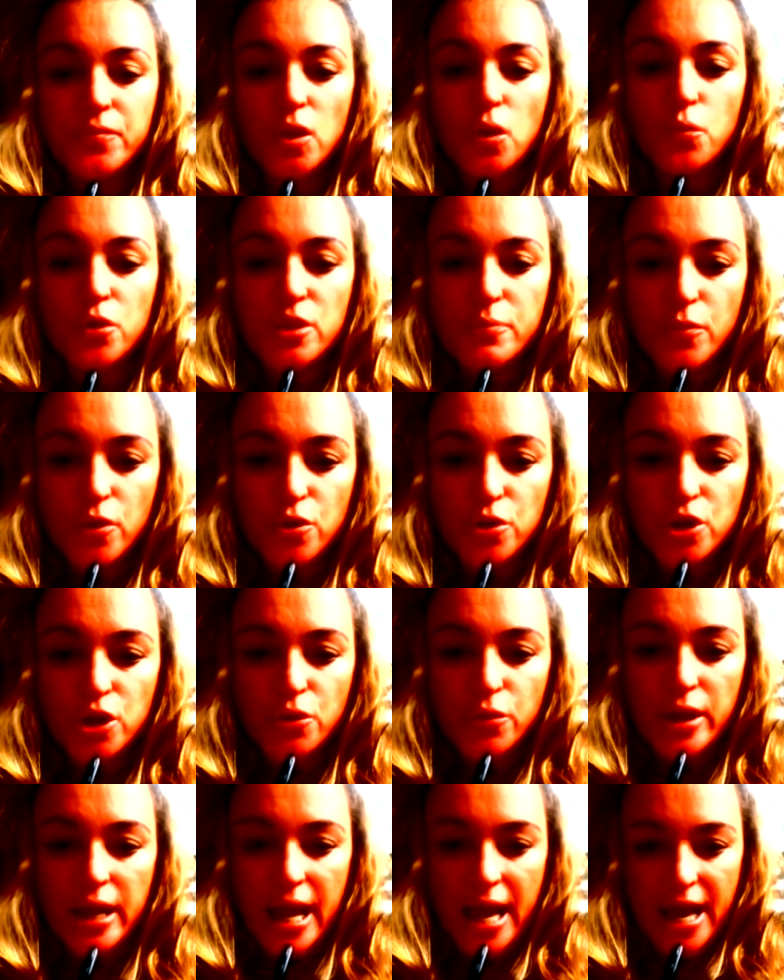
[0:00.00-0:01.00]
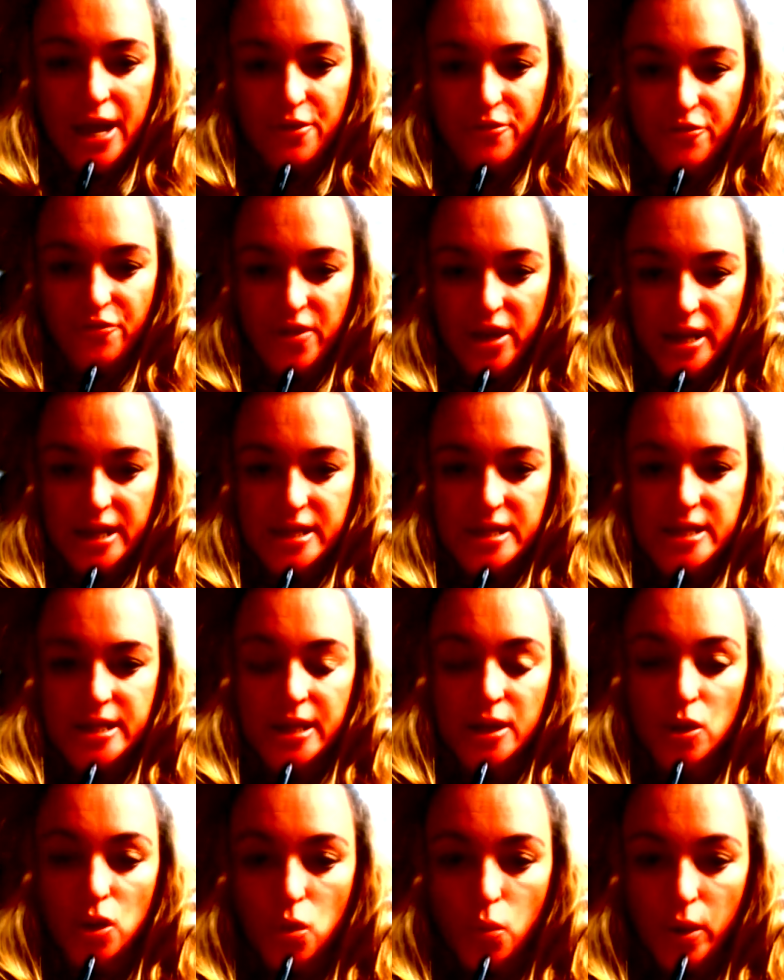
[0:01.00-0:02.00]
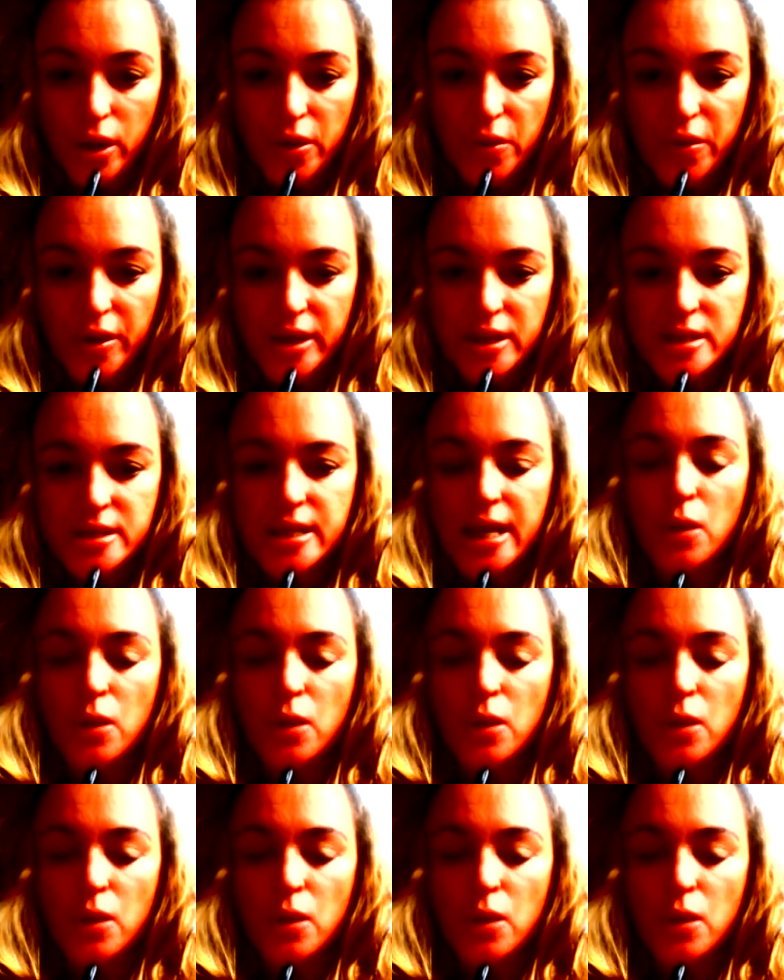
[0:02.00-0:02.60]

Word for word: With Mercury out of phase in Aquarius